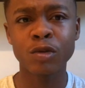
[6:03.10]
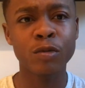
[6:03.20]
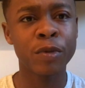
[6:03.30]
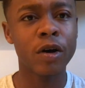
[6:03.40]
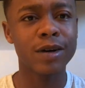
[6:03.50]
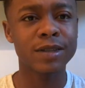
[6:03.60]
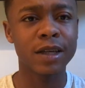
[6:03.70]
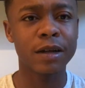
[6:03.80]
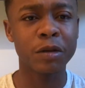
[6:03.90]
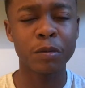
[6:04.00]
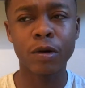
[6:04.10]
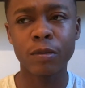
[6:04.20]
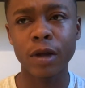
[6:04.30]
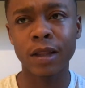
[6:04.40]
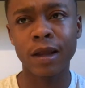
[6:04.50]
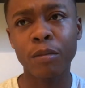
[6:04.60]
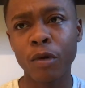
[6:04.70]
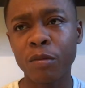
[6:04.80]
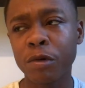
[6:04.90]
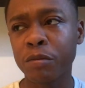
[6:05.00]
was all partisan at the moment at that
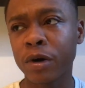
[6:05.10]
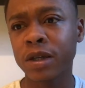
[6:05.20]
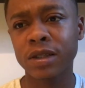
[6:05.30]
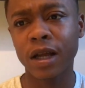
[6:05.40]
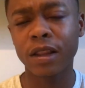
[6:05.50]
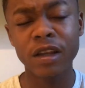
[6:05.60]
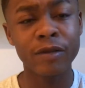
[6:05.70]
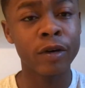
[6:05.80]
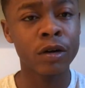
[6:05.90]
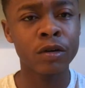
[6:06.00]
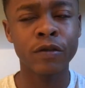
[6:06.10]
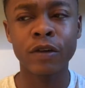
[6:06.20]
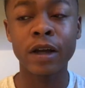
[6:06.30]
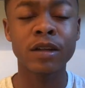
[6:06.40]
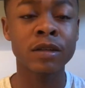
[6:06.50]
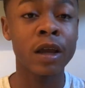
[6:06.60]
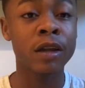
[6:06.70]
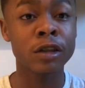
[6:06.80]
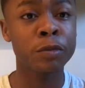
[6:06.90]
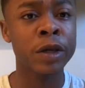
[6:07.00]
moment. But it's like neither could find this,
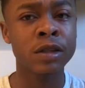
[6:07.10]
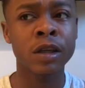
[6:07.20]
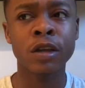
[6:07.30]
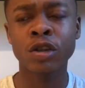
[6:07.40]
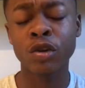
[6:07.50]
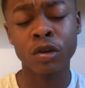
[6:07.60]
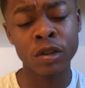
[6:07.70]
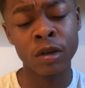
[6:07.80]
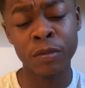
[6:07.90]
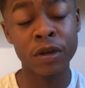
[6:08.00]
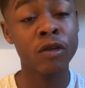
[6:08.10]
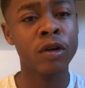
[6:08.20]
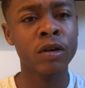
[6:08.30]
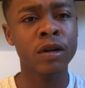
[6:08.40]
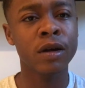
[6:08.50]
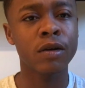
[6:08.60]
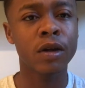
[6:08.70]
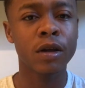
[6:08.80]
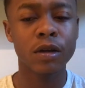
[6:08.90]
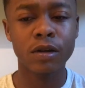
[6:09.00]
any space to get a shot because they're being crowded out.
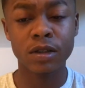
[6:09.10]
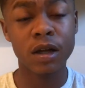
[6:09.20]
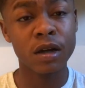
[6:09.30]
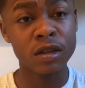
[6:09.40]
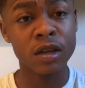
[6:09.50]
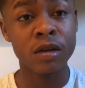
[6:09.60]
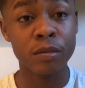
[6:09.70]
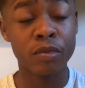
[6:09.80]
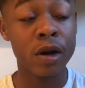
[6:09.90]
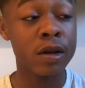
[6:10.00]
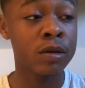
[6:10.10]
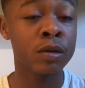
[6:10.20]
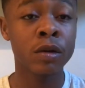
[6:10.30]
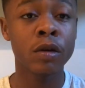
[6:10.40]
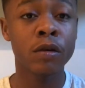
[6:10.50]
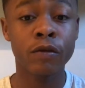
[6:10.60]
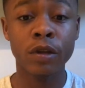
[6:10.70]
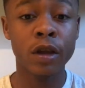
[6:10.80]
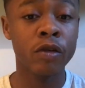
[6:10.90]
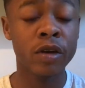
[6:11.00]
Because like I said, Brighton,
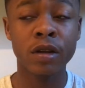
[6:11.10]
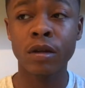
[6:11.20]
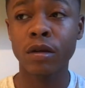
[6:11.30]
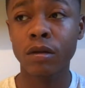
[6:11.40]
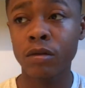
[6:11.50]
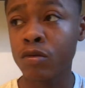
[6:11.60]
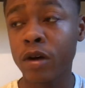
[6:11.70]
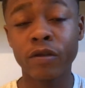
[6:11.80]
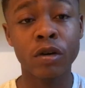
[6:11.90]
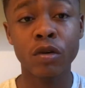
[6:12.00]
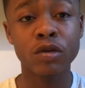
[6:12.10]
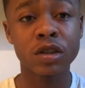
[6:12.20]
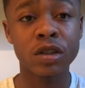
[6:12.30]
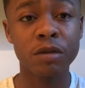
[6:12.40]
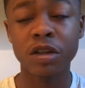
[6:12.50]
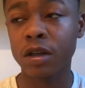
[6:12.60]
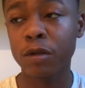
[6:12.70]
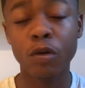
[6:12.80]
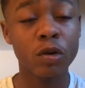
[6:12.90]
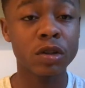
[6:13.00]
for their credit, whoever coaches them, because
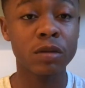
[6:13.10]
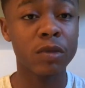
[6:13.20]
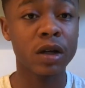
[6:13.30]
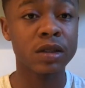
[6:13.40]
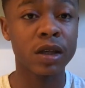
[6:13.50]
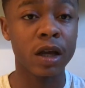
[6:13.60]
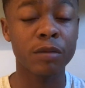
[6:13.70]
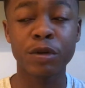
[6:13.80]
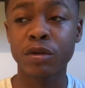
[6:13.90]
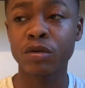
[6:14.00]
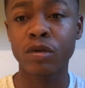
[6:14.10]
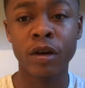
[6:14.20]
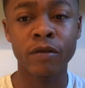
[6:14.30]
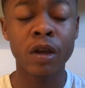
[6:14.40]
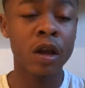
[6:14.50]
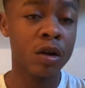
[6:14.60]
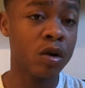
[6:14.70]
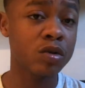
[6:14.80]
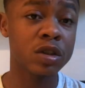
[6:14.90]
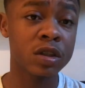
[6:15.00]
I'm not watching Brighton's academy too tough,
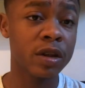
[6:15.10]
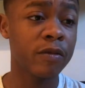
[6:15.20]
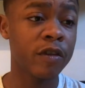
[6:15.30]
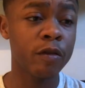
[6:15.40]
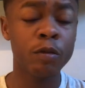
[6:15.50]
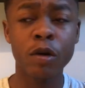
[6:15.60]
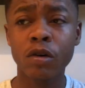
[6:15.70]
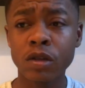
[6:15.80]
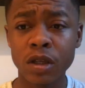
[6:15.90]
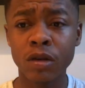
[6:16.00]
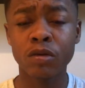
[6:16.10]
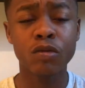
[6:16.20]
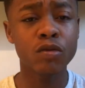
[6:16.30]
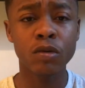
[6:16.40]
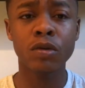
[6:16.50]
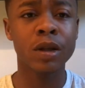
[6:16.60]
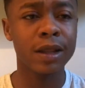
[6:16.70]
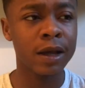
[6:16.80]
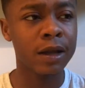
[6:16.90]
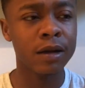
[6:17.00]
coaches them very well because they all look
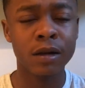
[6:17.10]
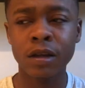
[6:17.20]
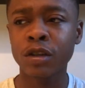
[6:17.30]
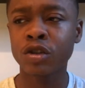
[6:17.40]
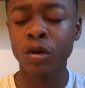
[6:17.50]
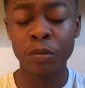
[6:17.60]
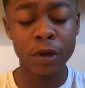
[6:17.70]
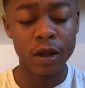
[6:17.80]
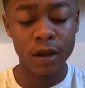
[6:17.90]
like they had a clear job